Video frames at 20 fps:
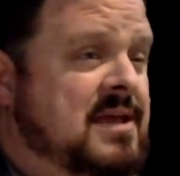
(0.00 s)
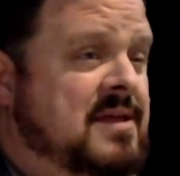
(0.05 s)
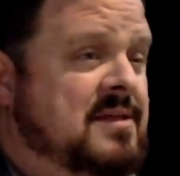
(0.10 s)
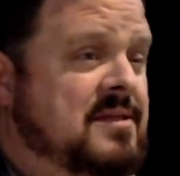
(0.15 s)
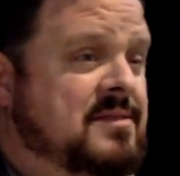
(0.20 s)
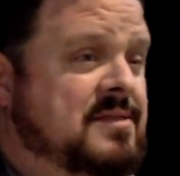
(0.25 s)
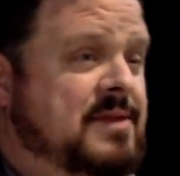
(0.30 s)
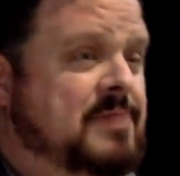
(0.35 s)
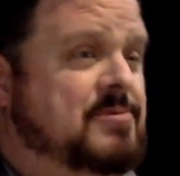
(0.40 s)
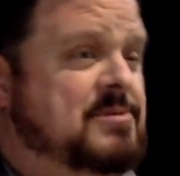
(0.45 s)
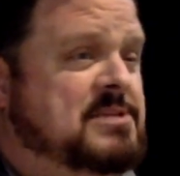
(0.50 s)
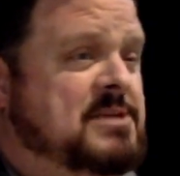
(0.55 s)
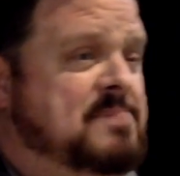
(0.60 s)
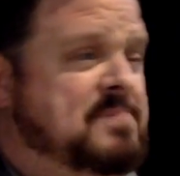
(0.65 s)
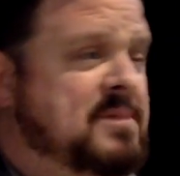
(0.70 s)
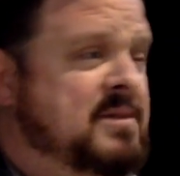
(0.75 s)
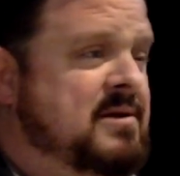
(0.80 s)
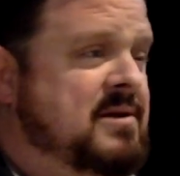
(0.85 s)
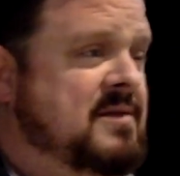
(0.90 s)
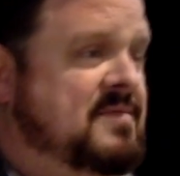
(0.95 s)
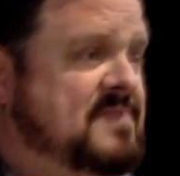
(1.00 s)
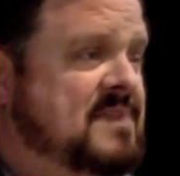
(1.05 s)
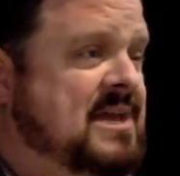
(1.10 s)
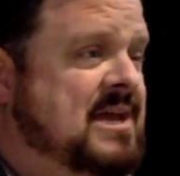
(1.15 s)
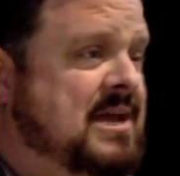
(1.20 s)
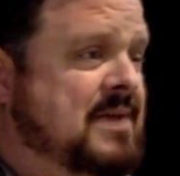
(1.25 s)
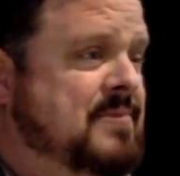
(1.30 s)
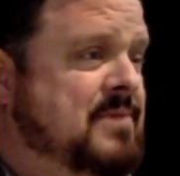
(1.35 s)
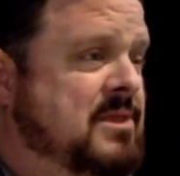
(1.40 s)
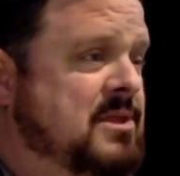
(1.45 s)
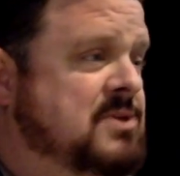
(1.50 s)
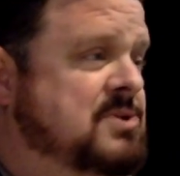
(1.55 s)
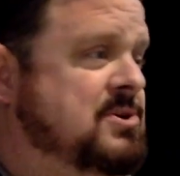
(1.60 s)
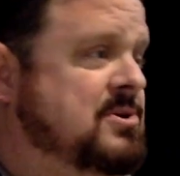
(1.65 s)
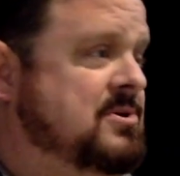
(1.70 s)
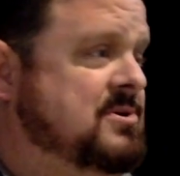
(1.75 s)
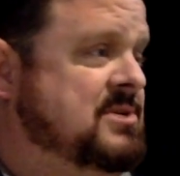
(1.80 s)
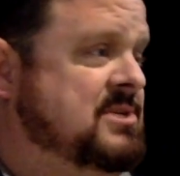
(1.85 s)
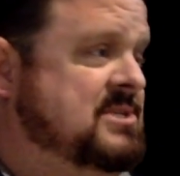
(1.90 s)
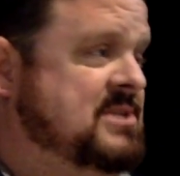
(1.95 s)
There was a period of time in the
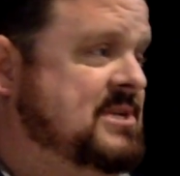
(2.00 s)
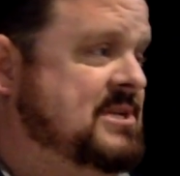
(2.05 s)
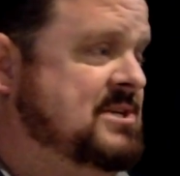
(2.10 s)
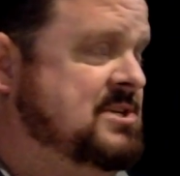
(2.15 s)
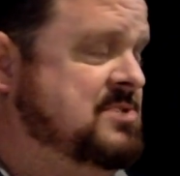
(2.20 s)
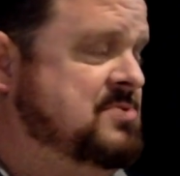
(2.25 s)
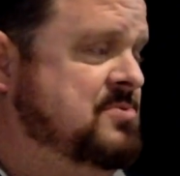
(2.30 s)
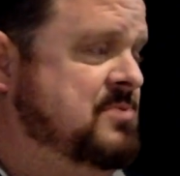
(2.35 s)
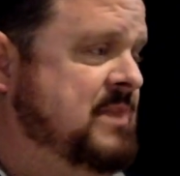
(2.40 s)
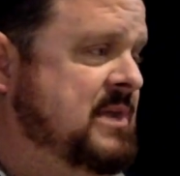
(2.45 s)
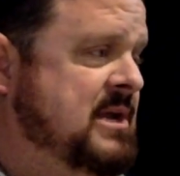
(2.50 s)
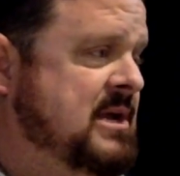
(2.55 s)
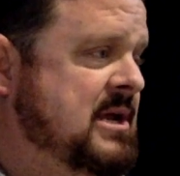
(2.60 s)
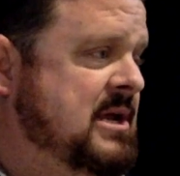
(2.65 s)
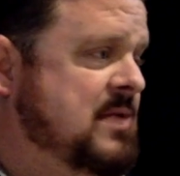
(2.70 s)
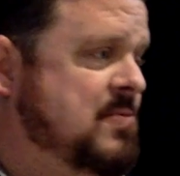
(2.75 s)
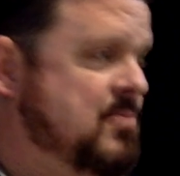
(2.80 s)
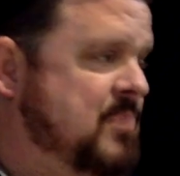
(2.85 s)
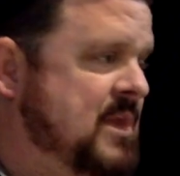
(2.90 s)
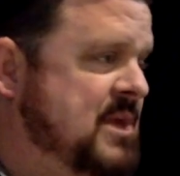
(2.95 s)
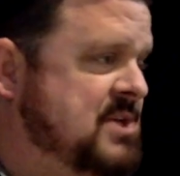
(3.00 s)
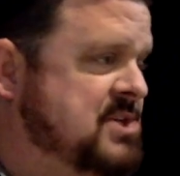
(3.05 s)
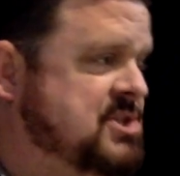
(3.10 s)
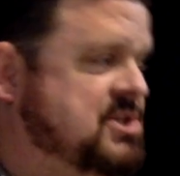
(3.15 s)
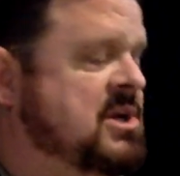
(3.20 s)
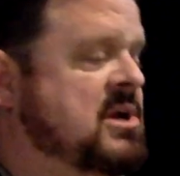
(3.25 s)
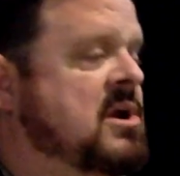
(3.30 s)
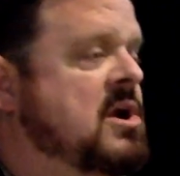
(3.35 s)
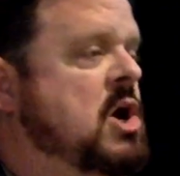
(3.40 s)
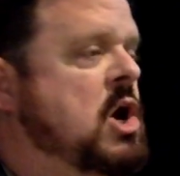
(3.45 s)
church's history in which